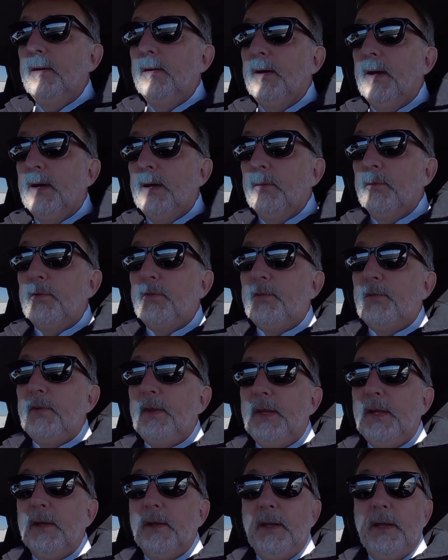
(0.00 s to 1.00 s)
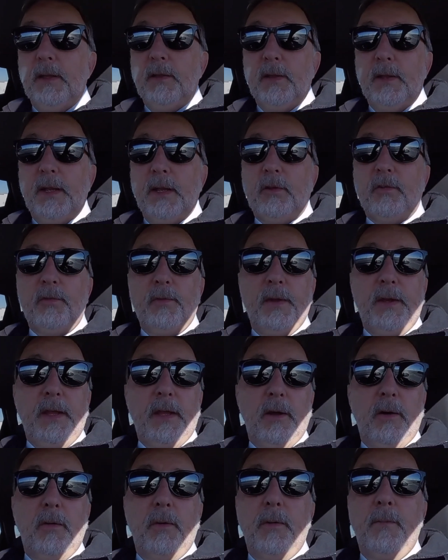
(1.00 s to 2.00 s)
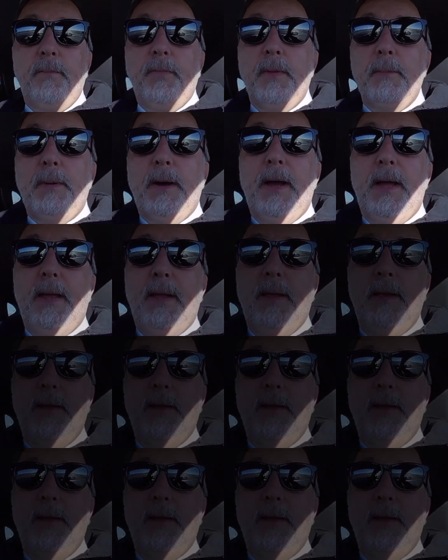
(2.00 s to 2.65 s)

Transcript: I will see you in the next video. Bye.